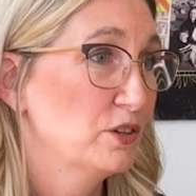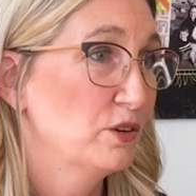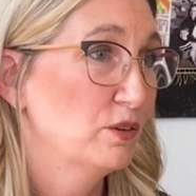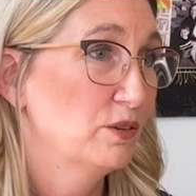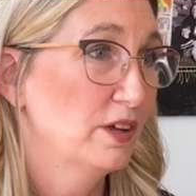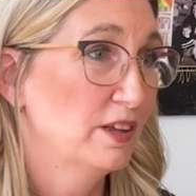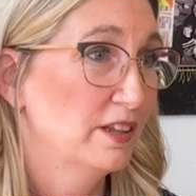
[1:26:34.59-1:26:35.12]

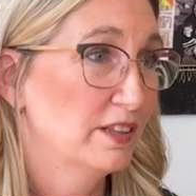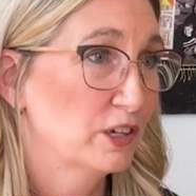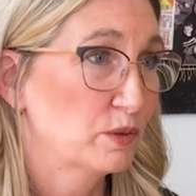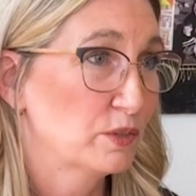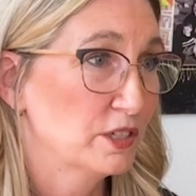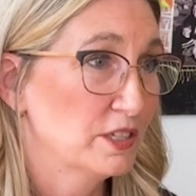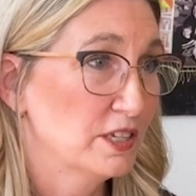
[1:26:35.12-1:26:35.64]
So
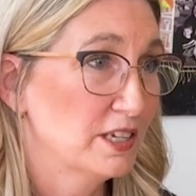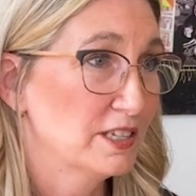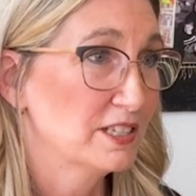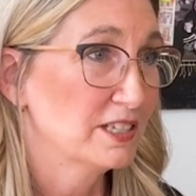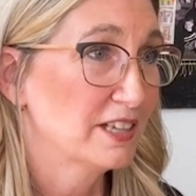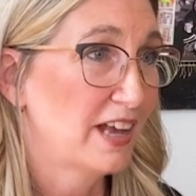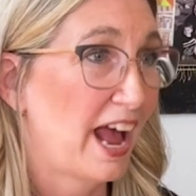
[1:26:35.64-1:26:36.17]
there was
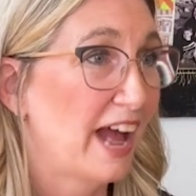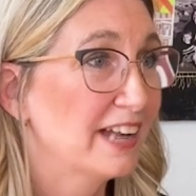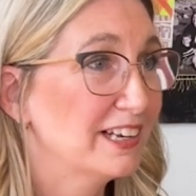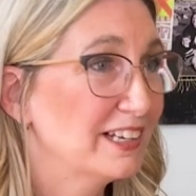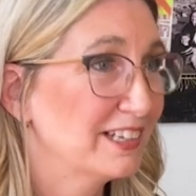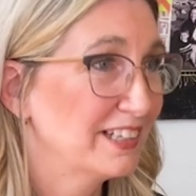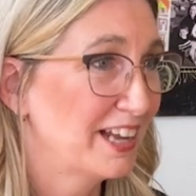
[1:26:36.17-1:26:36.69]
this
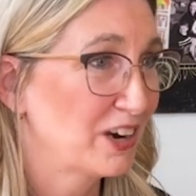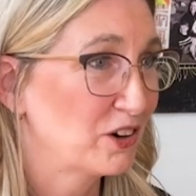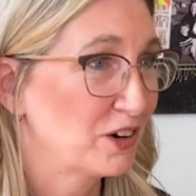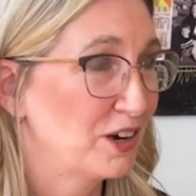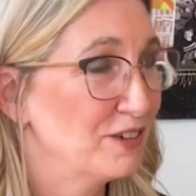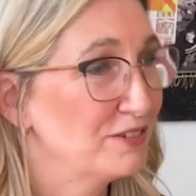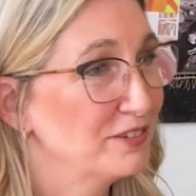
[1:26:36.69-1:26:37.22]
added
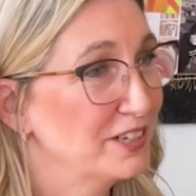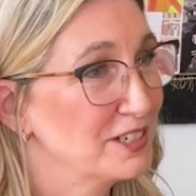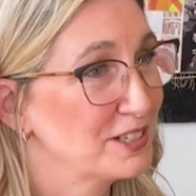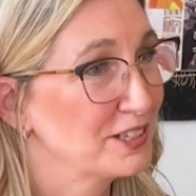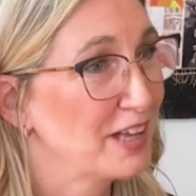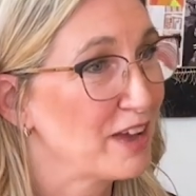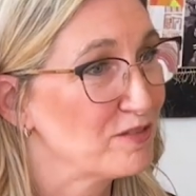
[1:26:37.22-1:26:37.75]
layer of
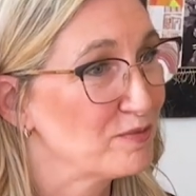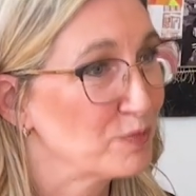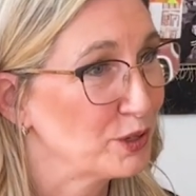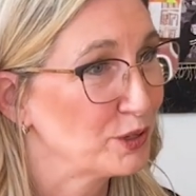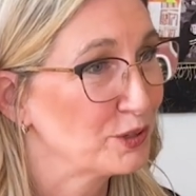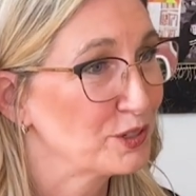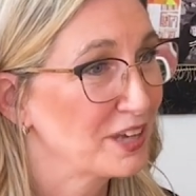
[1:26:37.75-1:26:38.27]
these live
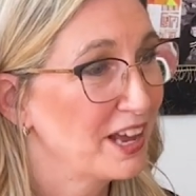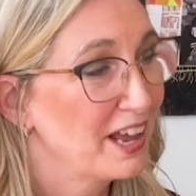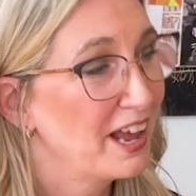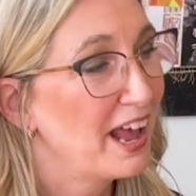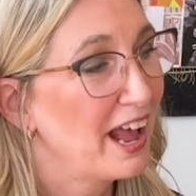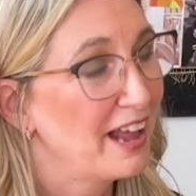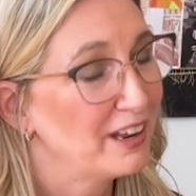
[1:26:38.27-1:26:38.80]
births.
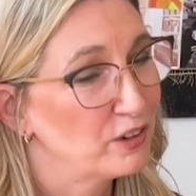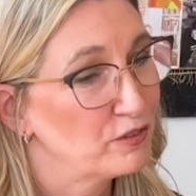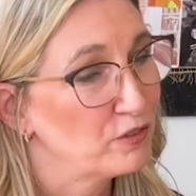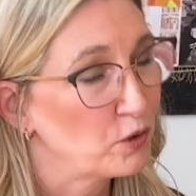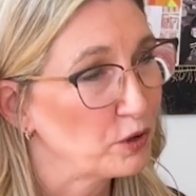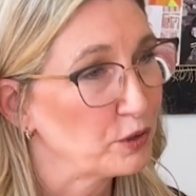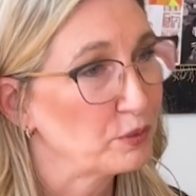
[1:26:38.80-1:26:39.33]
And
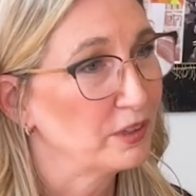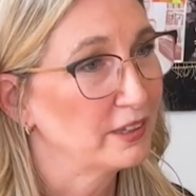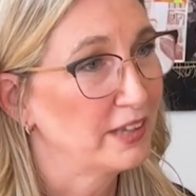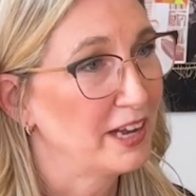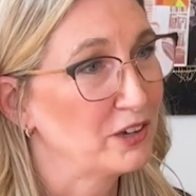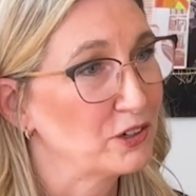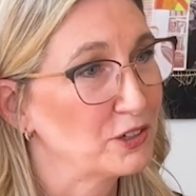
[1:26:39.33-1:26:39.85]
a 4th
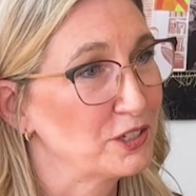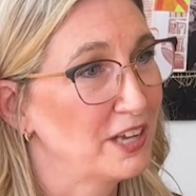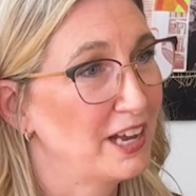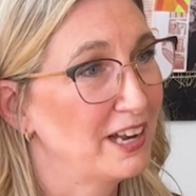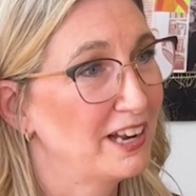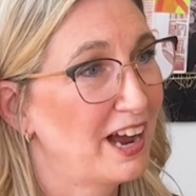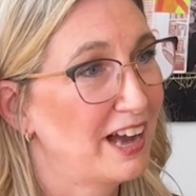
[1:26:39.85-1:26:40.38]
one later
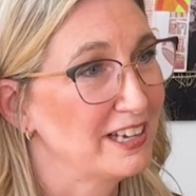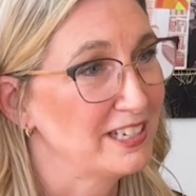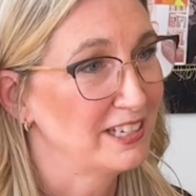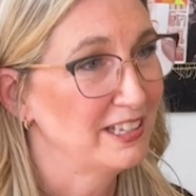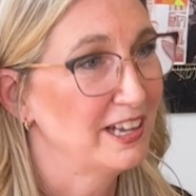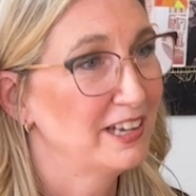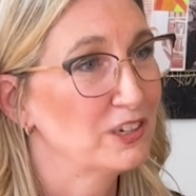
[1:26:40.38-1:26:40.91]
said, I
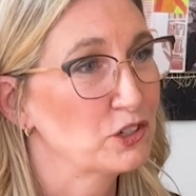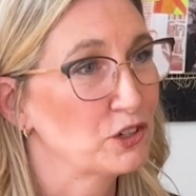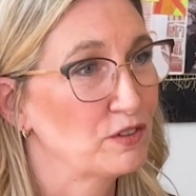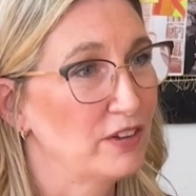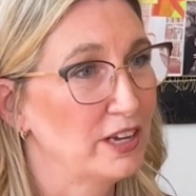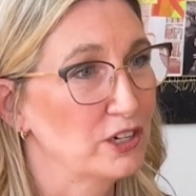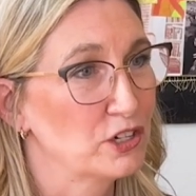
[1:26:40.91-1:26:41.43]
did that
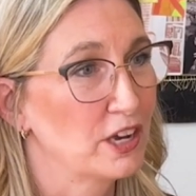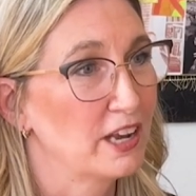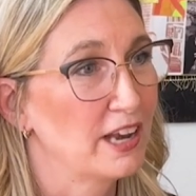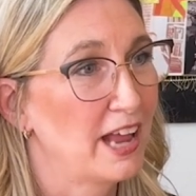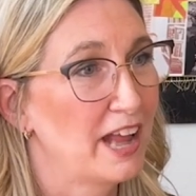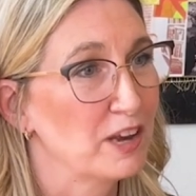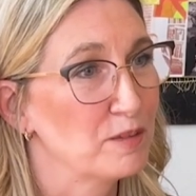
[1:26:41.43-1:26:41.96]

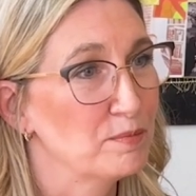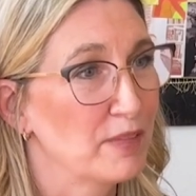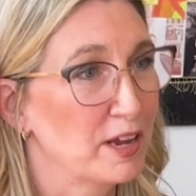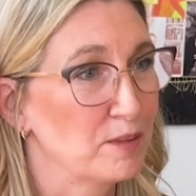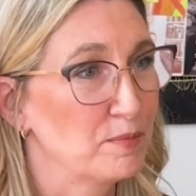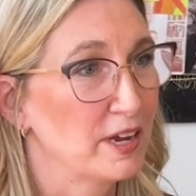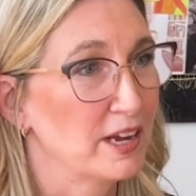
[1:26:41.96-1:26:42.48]
intervention and it
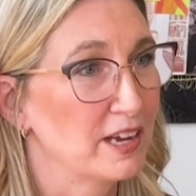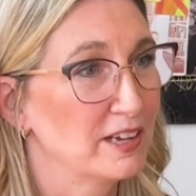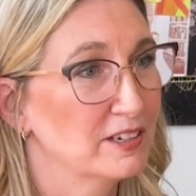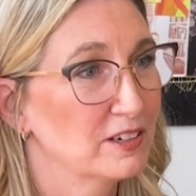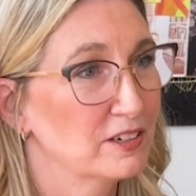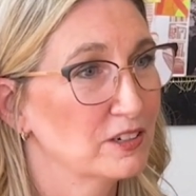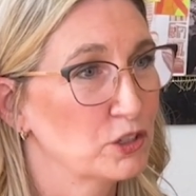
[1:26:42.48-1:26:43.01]
made
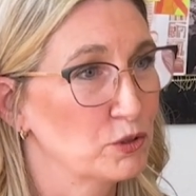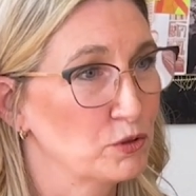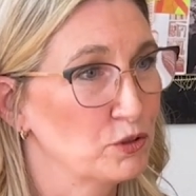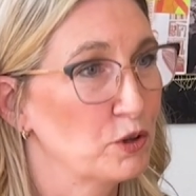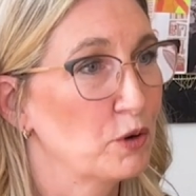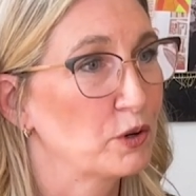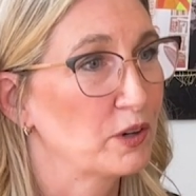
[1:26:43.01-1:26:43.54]
me
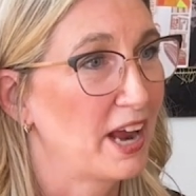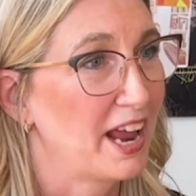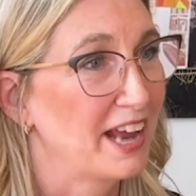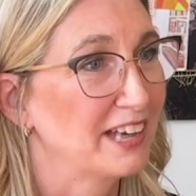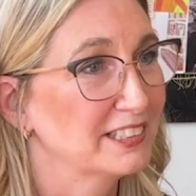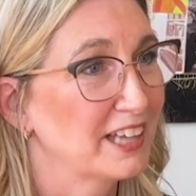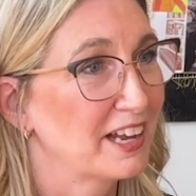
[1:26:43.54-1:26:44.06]
choose donor
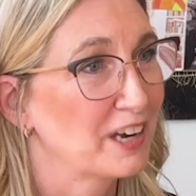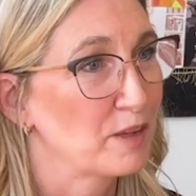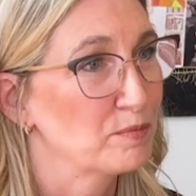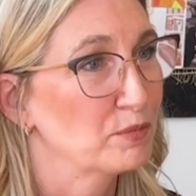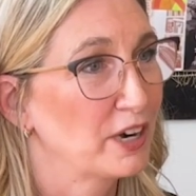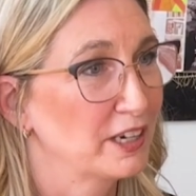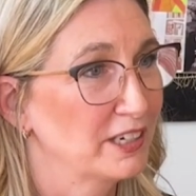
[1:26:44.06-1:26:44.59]
eggs and
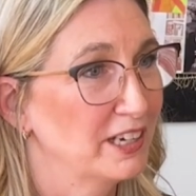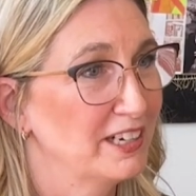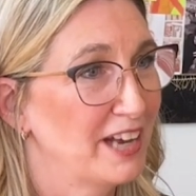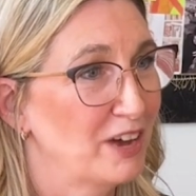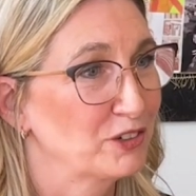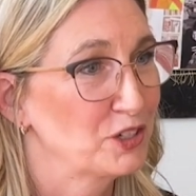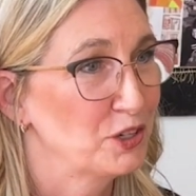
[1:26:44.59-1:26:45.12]
I'm
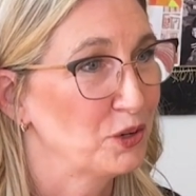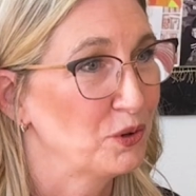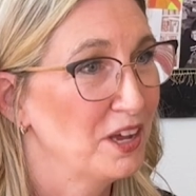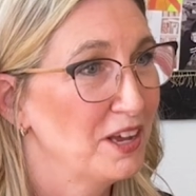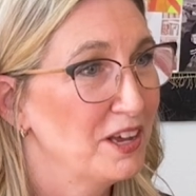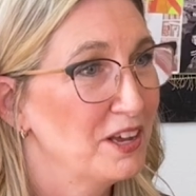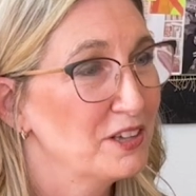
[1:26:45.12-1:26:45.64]
pregnant now
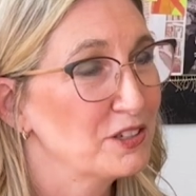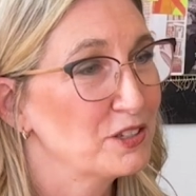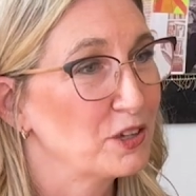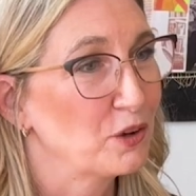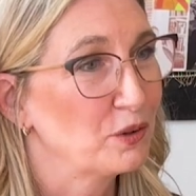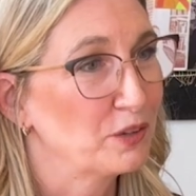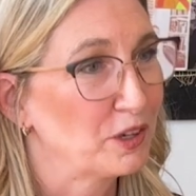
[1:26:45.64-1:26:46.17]
too.
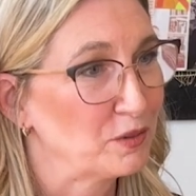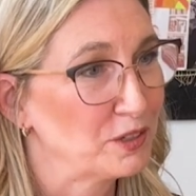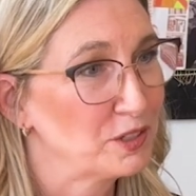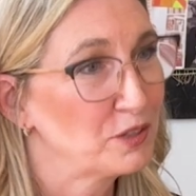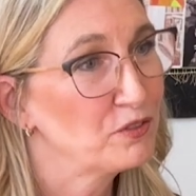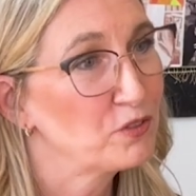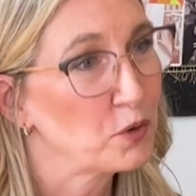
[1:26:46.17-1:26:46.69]
So there
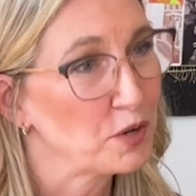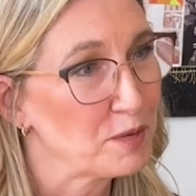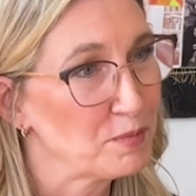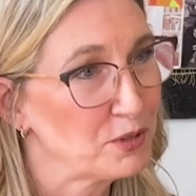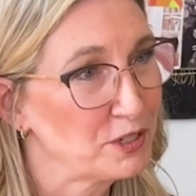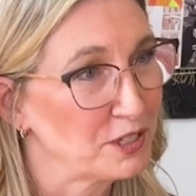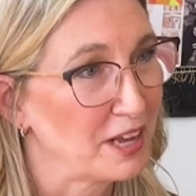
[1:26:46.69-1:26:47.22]
was the
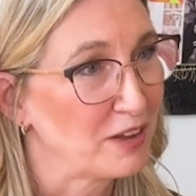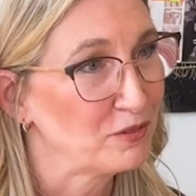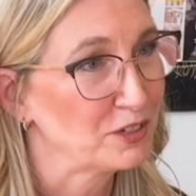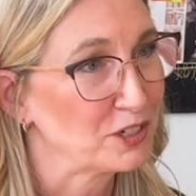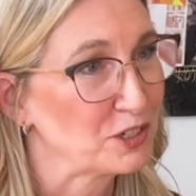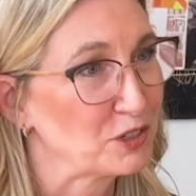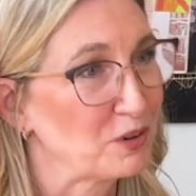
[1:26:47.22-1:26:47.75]

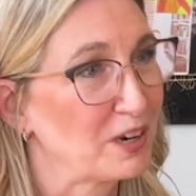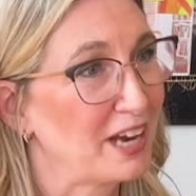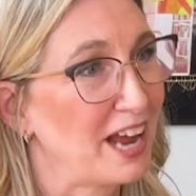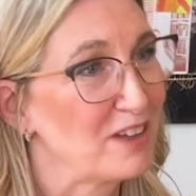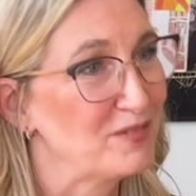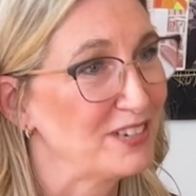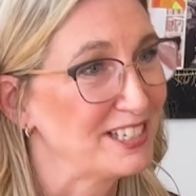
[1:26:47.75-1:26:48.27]
40%, which is
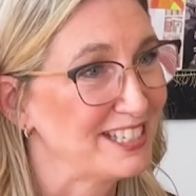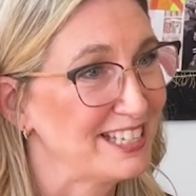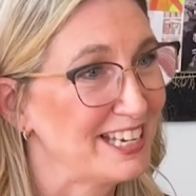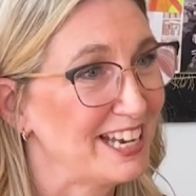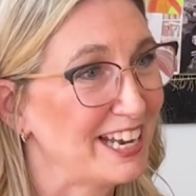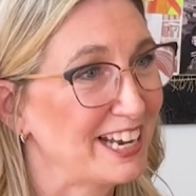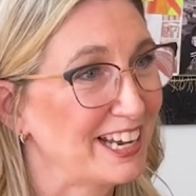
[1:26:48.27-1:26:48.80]
what I had been
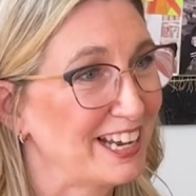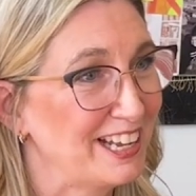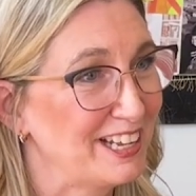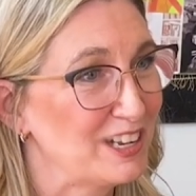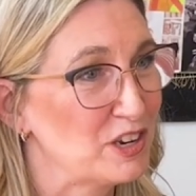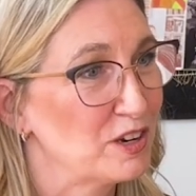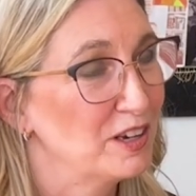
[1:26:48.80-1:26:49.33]
seeing
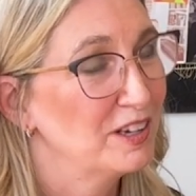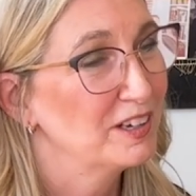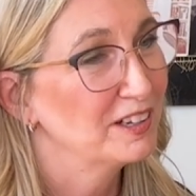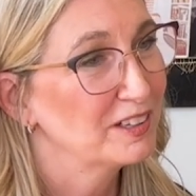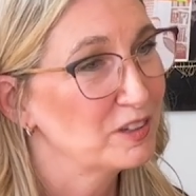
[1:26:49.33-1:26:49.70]
in